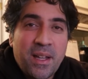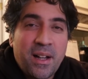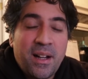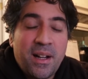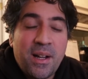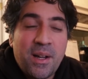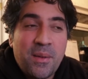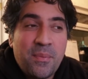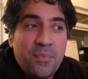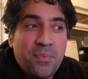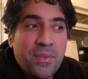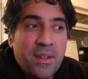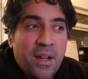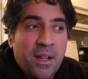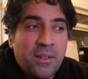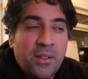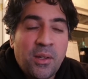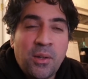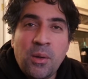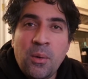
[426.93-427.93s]

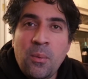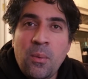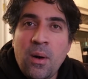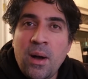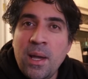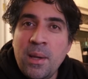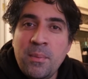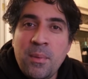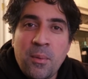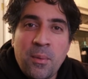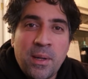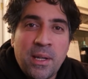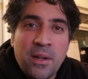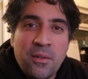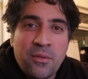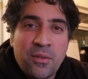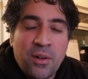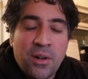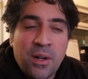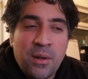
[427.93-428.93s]
I don't know why, but
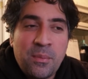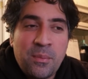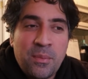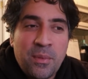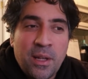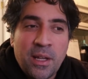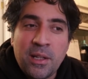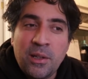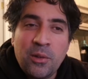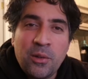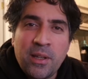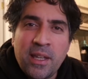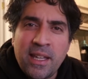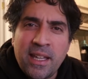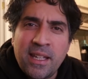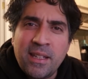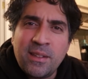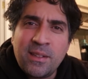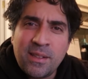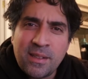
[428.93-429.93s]
whenever I'm like
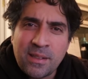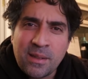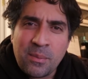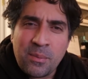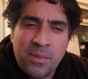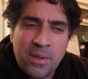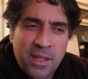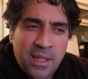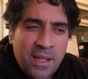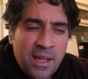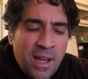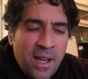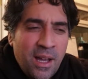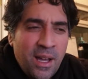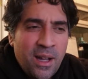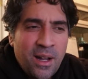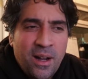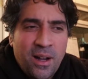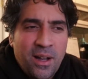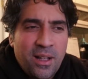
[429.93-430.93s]
looking into something,
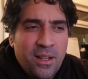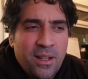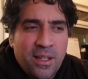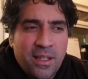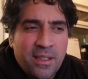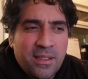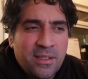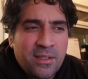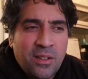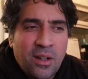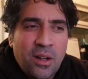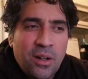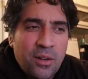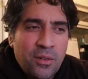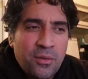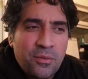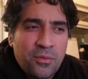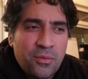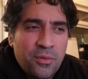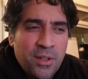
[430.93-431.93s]
I like start
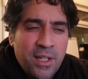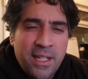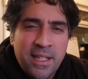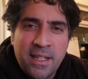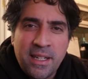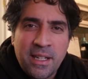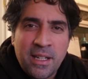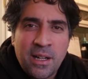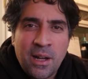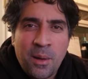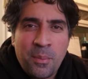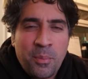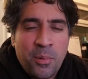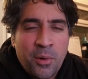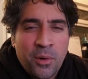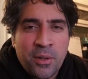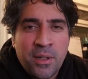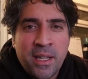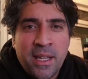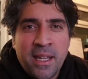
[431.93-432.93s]
reading up
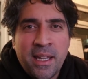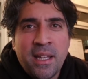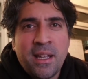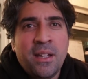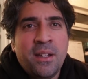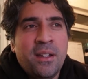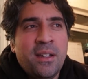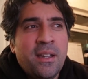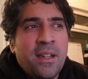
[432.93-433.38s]
on it